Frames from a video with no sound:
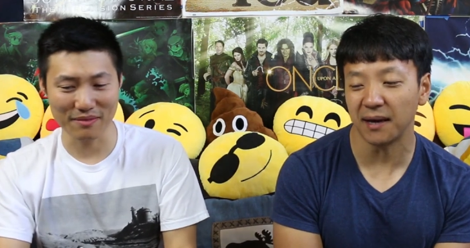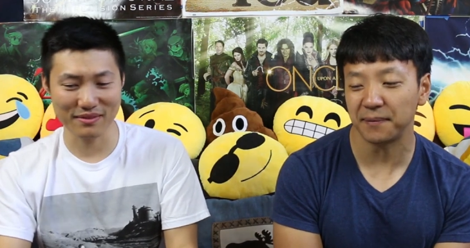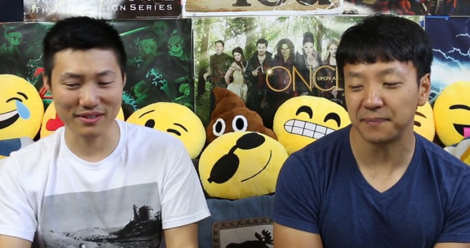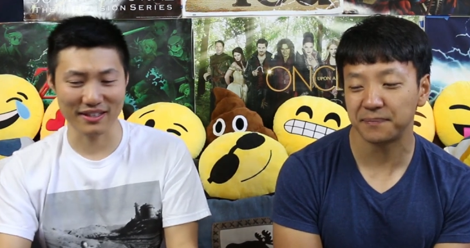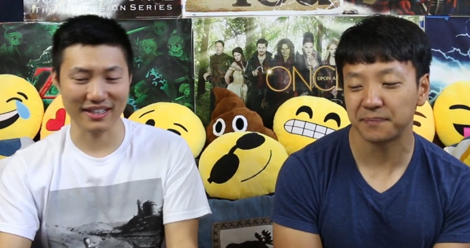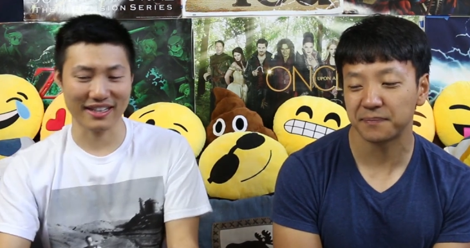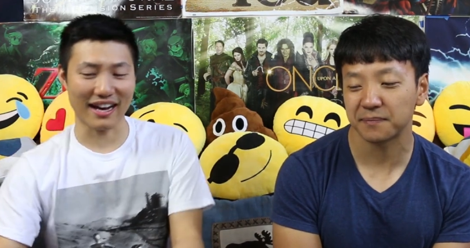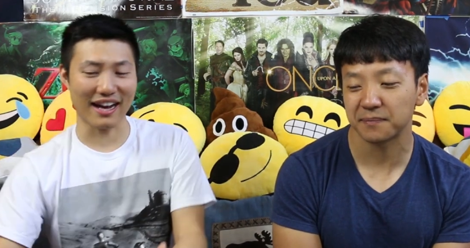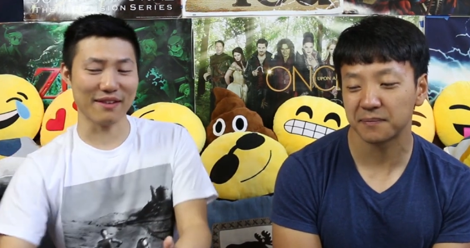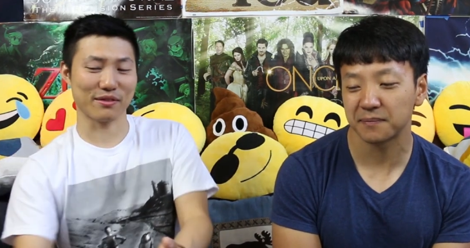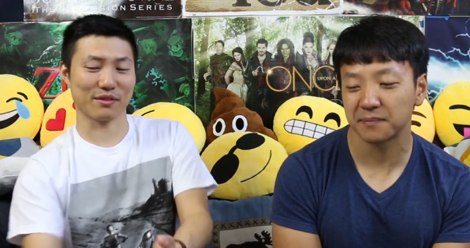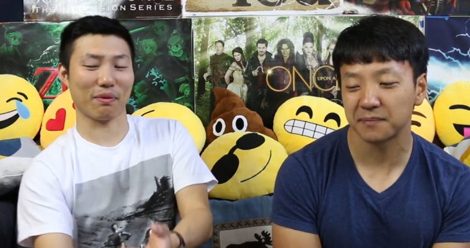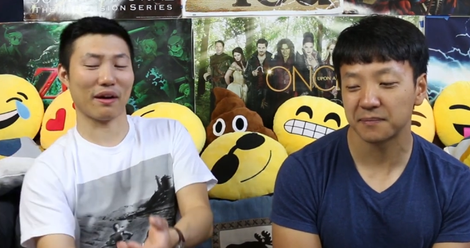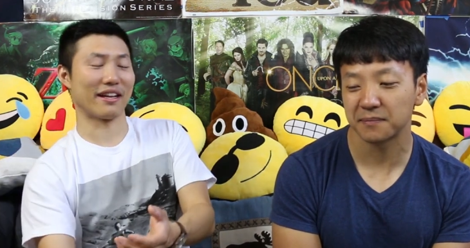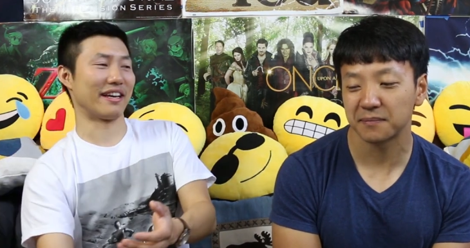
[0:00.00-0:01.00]
Speaker 1: up. So the guy
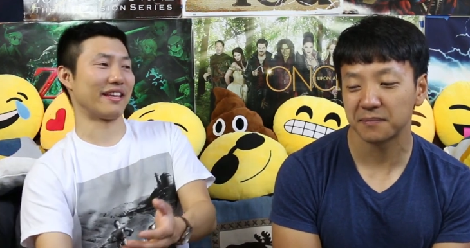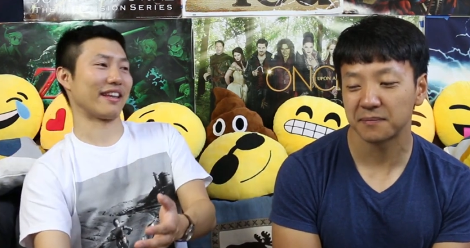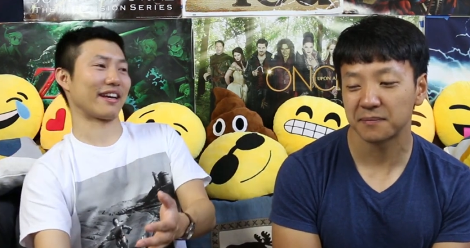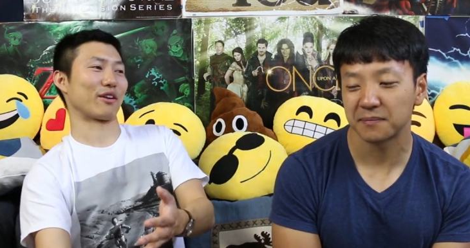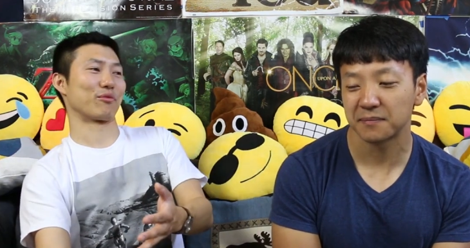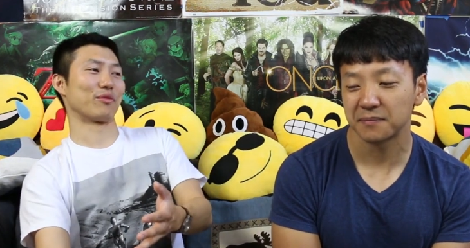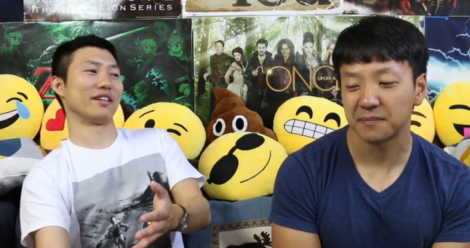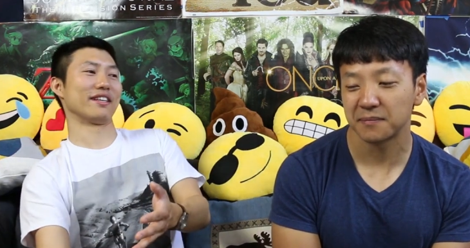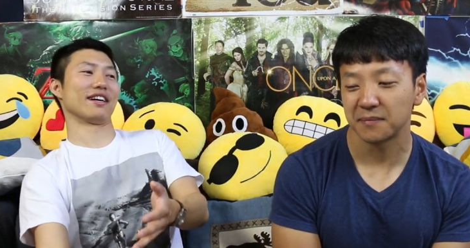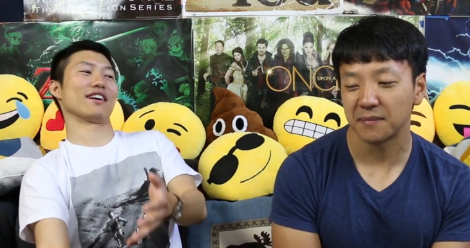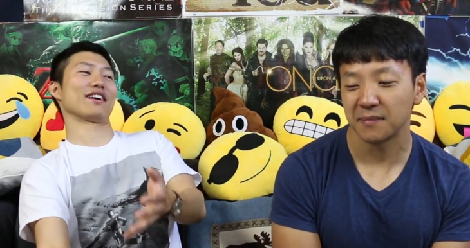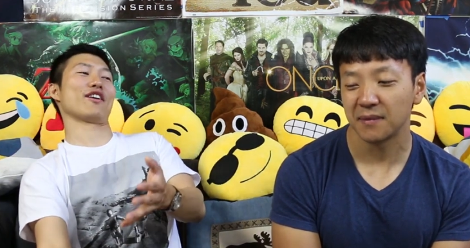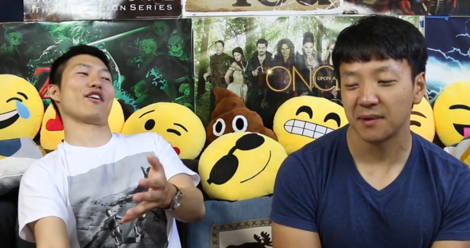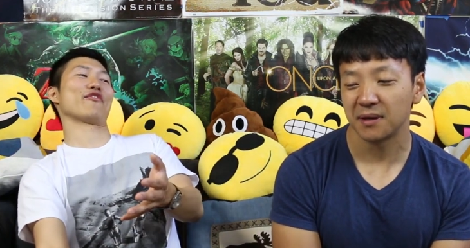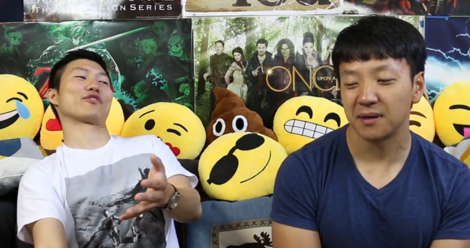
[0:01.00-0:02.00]
was probably in like a really
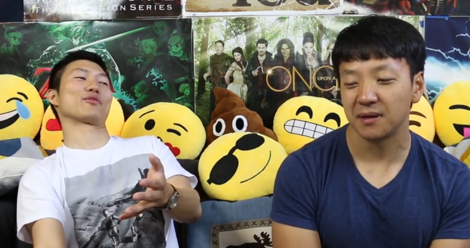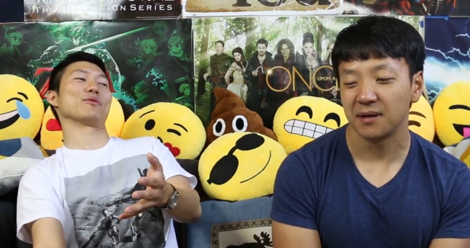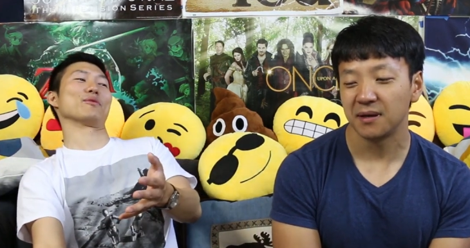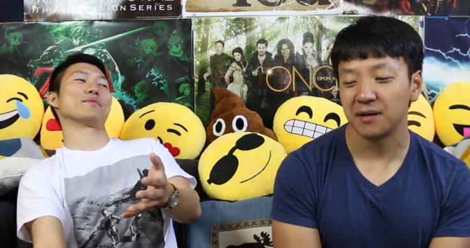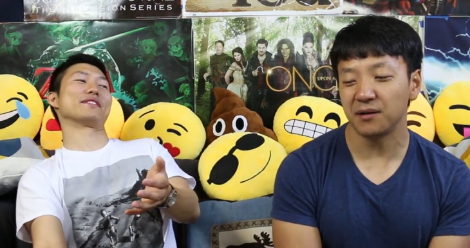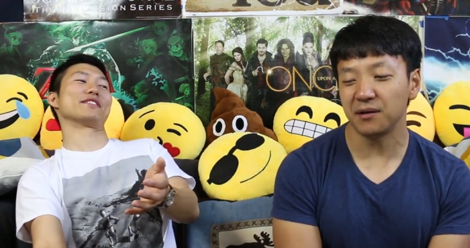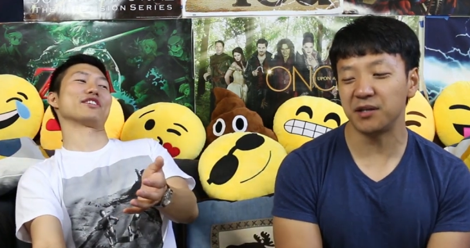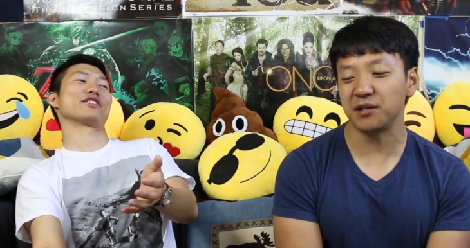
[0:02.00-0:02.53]
uncomfortable oh, position.